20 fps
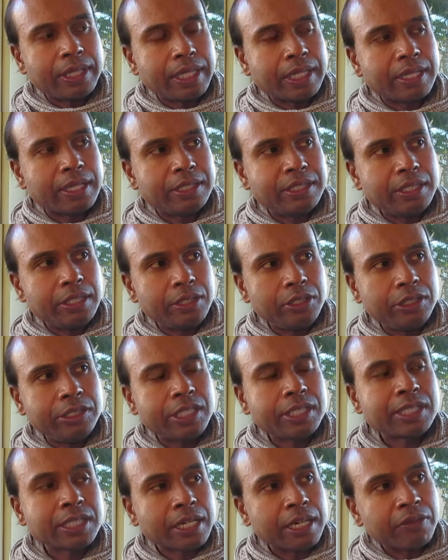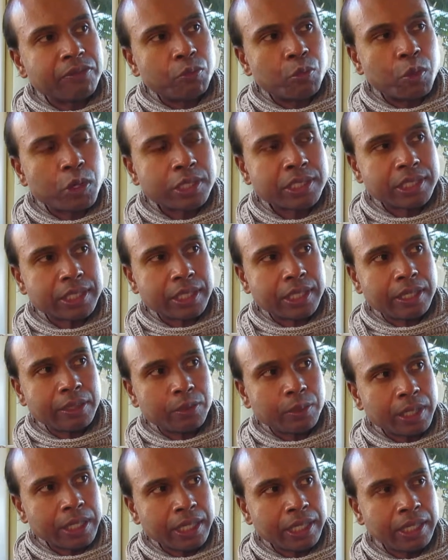that, and you're just kind of washing
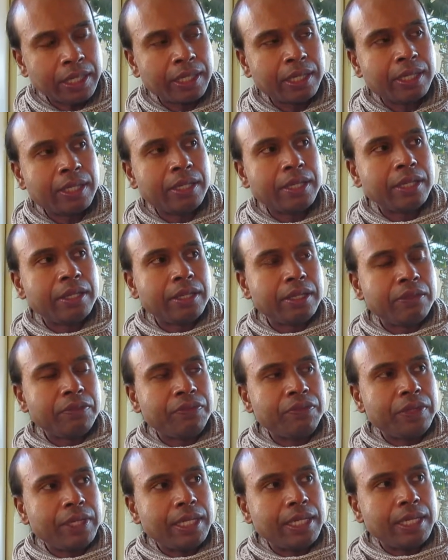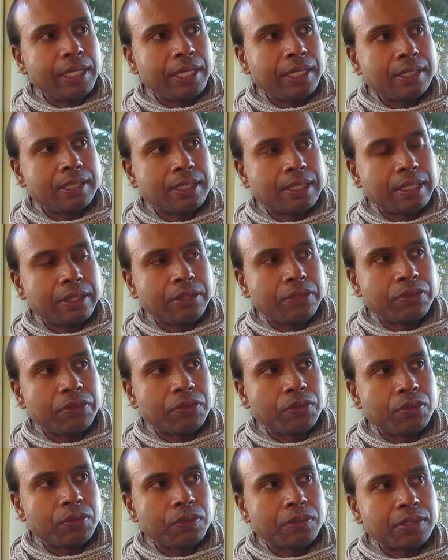away the feelings and the
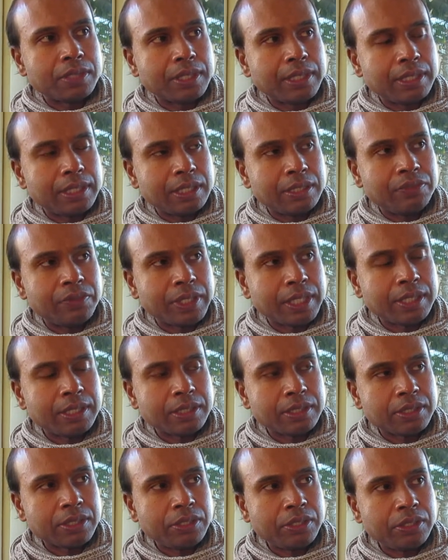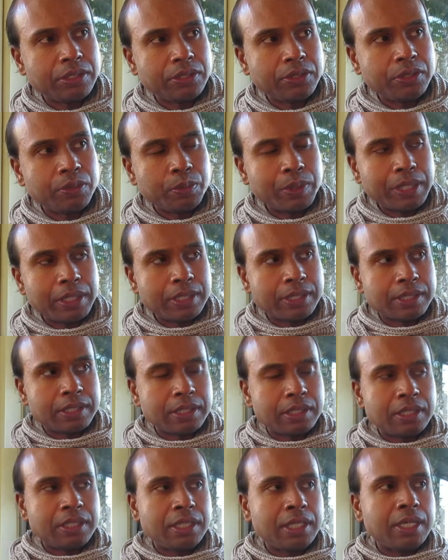thoughts and identification. So you do the
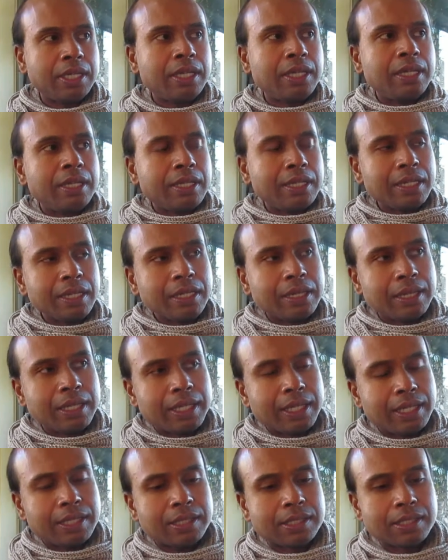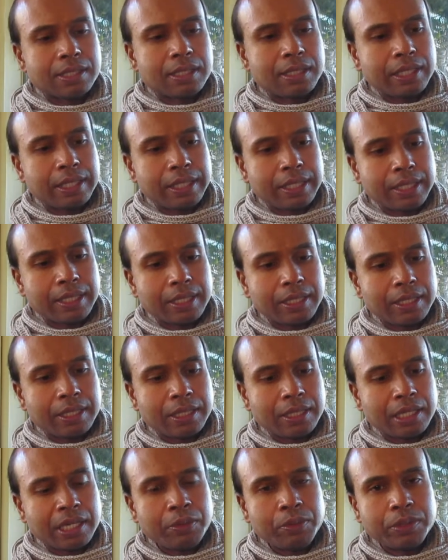witnesser. The other thing is like,
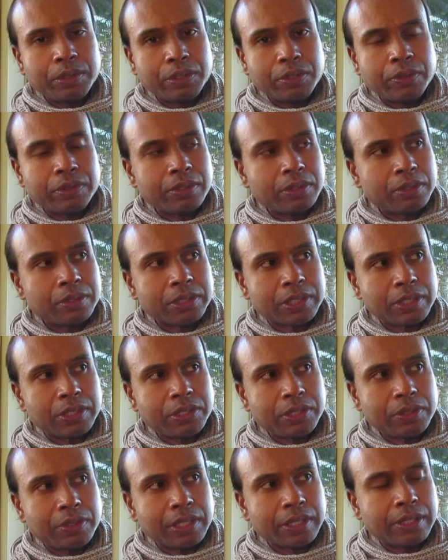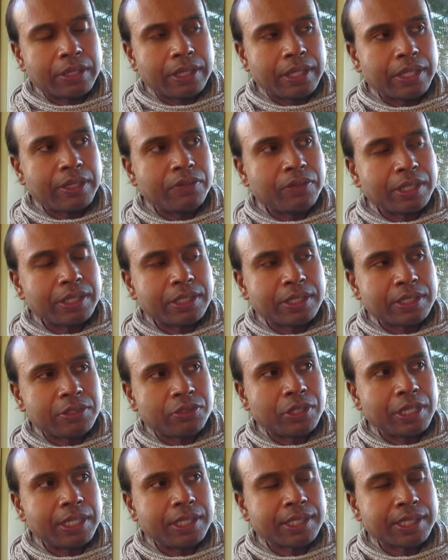I would also do another thing of just
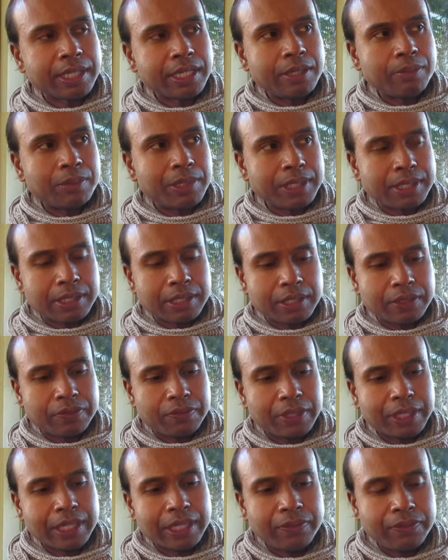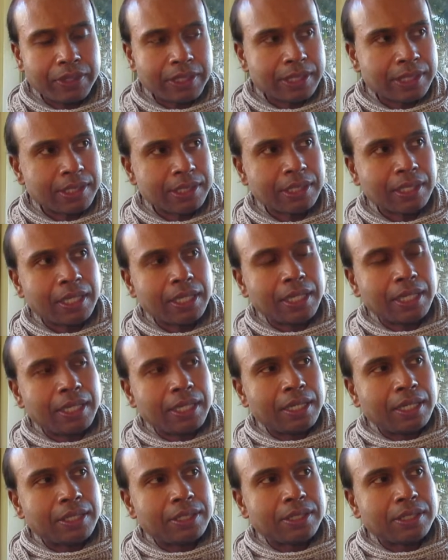trying to scare myself. Like if it's
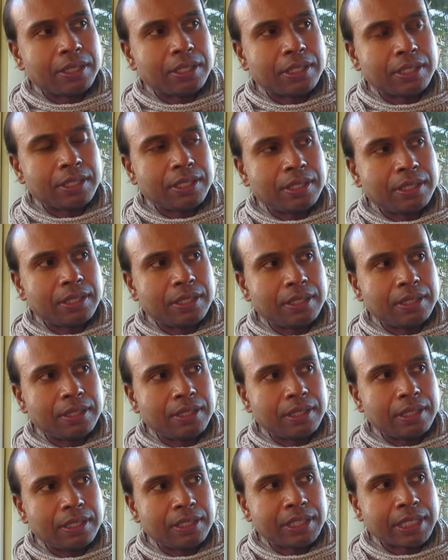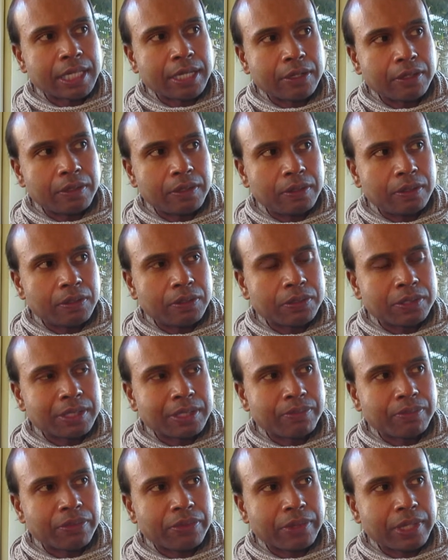a certain channel or
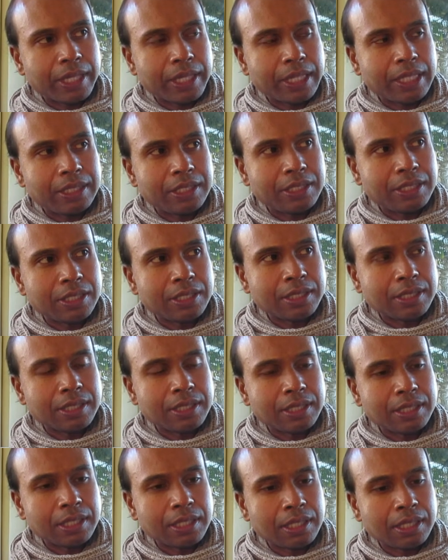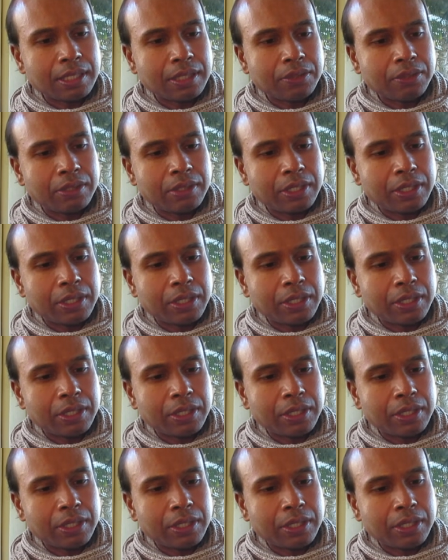something, just, uh,